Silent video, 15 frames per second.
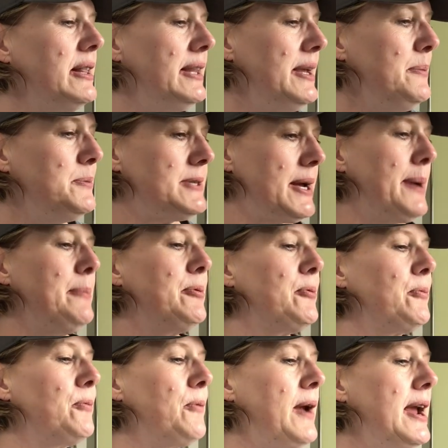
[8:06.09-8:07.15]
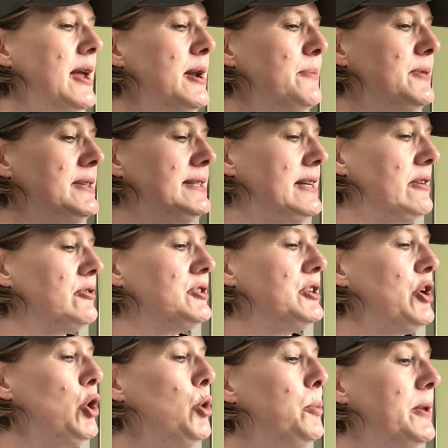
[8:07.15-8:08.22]
leaped up, ran up the stairs,
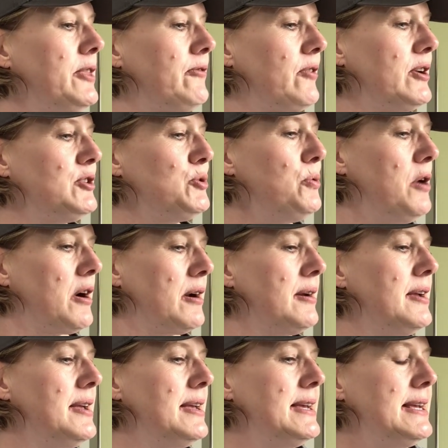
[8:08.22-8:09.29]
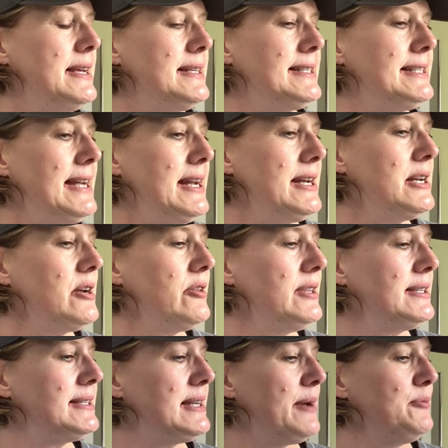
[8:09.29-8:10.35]
and opened the front door. Standing on the
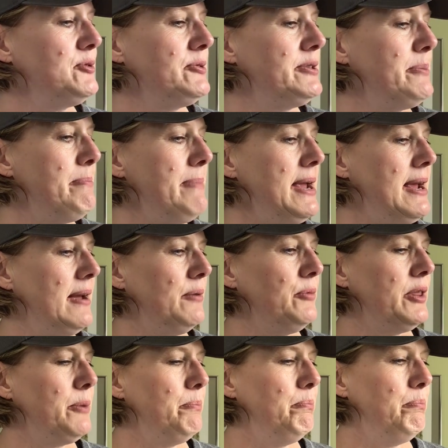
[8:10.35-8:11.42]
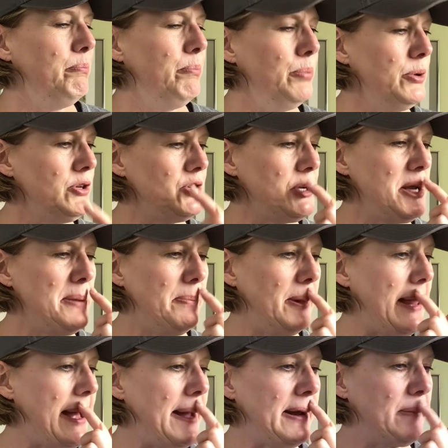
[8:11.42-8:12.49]
steps was a man with a bushy
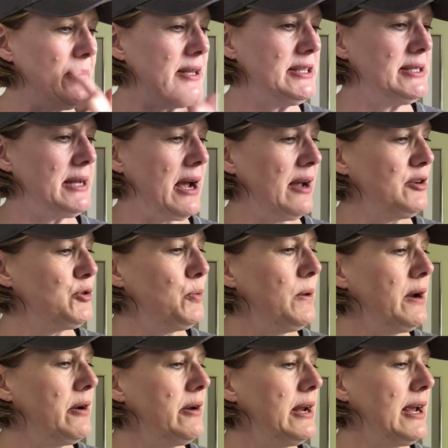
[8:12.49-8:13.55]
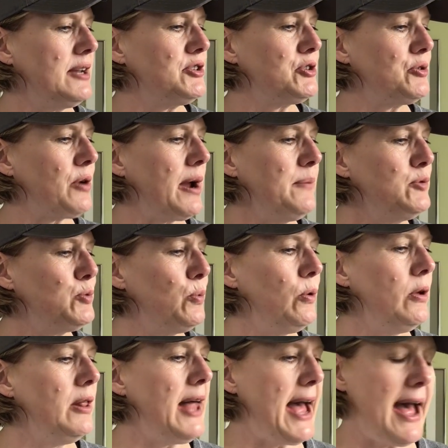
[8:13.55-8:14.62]
black mustache wearing a striped
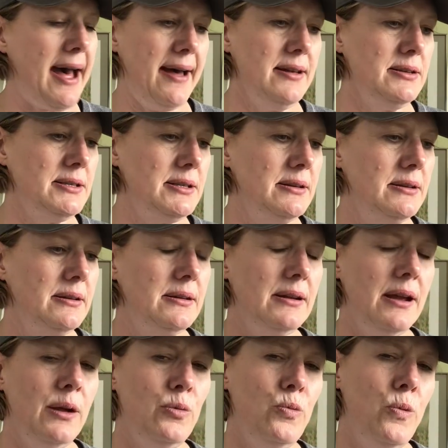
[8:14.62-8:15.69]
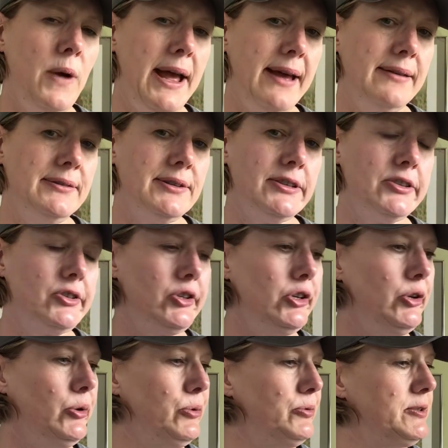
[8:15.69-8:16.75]
wool hat and wet
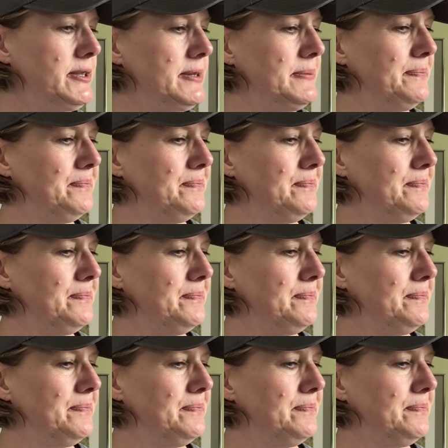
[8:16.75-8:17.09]
shoes.